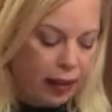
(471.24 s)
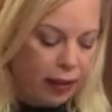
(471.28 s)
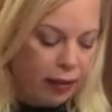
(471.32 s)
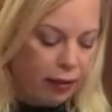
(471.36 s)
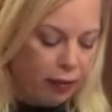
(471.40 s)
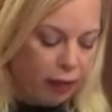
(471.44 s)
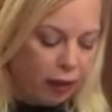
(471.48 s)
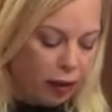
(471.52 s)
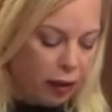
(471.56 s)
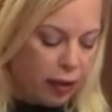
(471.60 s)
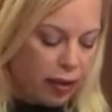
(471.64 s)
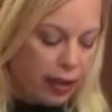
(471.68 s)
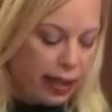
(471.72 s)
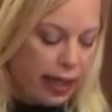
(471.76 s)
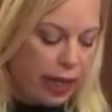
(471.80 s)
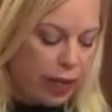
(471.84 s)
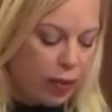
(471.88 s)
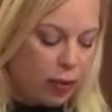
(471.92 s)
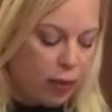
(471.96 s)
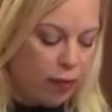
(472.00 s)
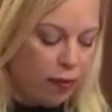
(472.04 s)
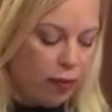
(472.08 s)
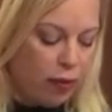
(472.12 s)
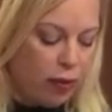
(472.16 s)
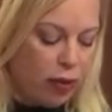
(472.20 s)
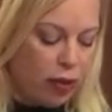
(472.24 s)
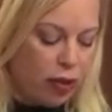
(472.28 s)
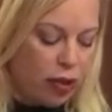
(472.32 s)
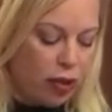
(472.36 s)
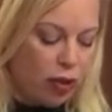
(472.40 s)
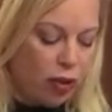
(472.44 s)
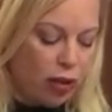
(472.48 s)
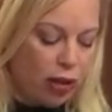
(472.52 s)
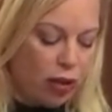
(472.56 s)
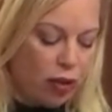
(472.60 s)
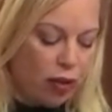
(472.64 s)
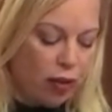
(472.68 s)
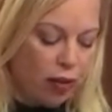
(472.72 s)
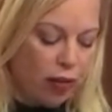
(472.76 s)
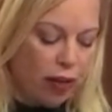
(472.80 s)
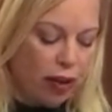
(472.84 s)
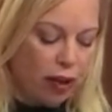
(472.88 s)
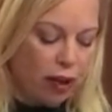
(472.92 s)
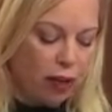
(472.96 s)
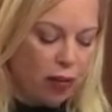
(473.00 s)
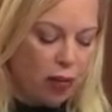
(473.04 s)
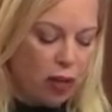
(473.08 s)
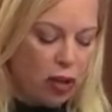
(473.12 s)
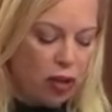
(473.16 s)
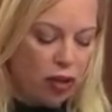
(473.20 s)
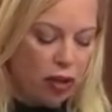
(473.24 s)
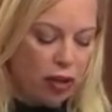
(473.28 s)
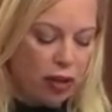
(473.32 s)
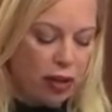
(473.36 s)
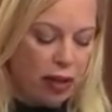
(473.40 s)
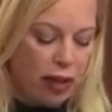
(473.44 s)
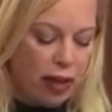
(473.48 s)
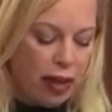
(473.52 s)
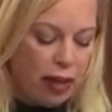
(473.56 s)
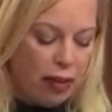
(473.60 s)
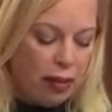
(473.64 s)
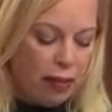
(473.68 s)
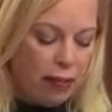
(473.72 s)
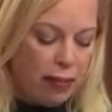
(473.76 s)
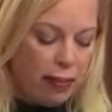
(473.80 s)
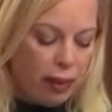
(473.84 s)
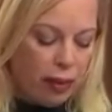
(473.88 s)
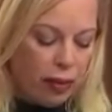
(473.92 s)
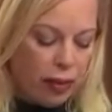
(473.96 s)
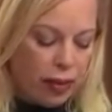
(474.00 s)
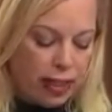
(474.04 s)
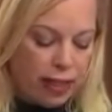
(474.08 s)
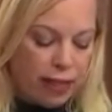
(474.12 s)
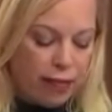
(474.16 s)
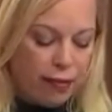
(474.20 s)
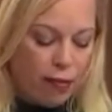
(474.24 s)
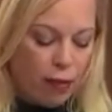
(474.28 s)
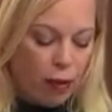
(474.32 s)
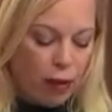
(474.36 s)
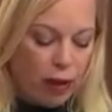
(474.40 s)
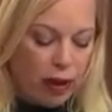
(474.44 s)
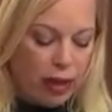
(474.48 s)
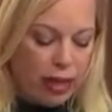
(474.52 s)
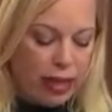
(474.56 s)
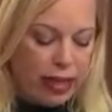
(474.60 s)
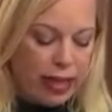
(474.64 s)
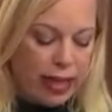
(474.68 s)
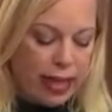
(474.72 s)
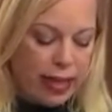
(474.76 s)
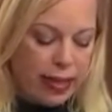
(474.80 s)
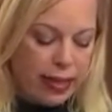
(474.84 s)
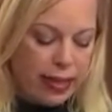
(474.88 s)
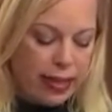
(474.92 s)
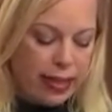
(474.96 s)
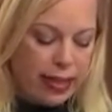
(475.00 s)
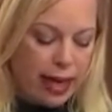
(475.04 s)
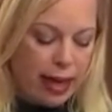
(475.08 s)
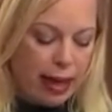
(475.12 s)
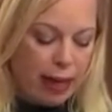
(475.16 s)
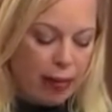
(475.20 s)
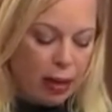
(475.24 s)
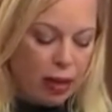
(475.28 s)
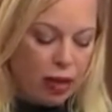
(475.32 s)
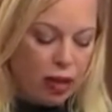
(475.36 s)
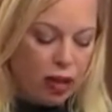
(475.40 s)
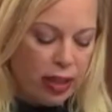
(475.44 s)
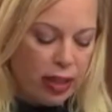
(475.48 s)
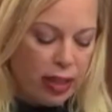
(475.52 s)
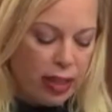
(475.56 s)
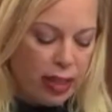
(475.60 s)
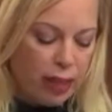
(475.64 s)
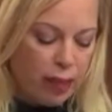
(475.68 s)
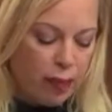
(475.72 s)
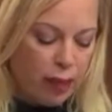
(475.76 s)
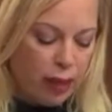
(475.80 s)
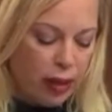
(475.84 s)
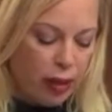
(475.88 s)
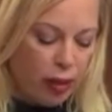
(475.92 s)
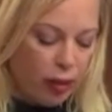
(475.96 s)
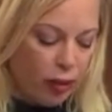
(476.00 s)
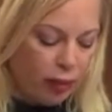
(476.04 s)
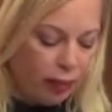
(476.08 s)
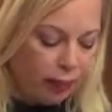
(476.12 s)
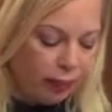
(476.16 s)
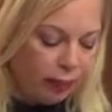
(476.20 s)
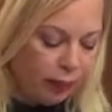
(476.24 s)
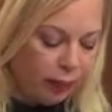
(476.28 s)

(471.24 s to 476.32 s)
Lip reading: First, let's review the structure of the commission Bill C-40 does establish in this bill.